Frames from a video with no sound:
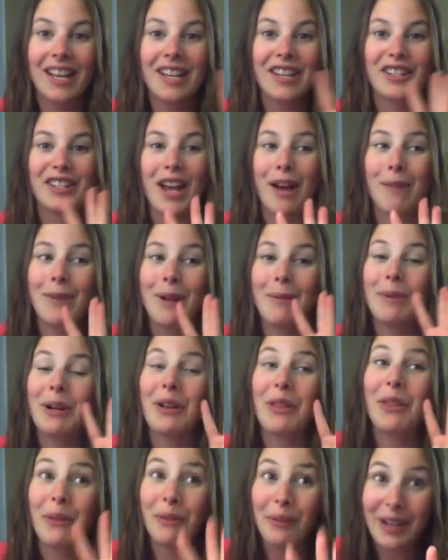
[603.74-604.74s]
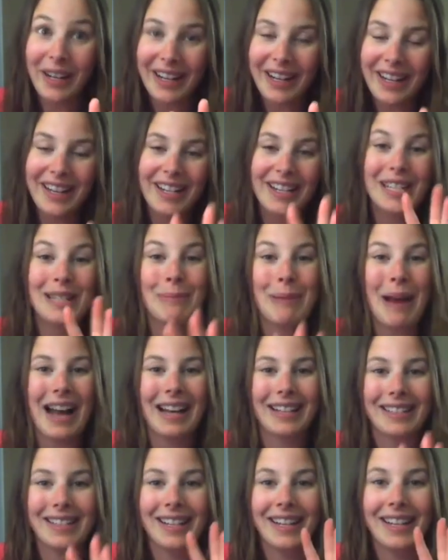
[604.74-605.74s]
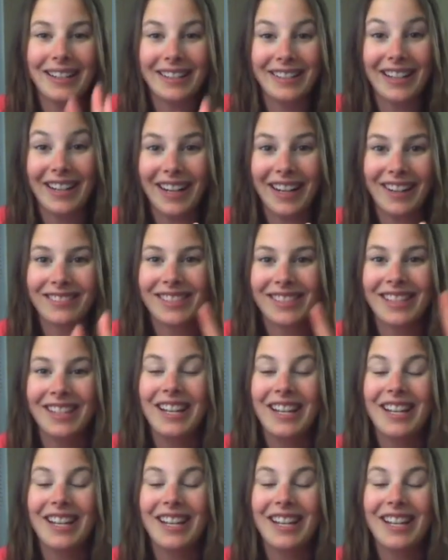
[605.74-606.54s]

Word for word: Step number 3 is passing exams.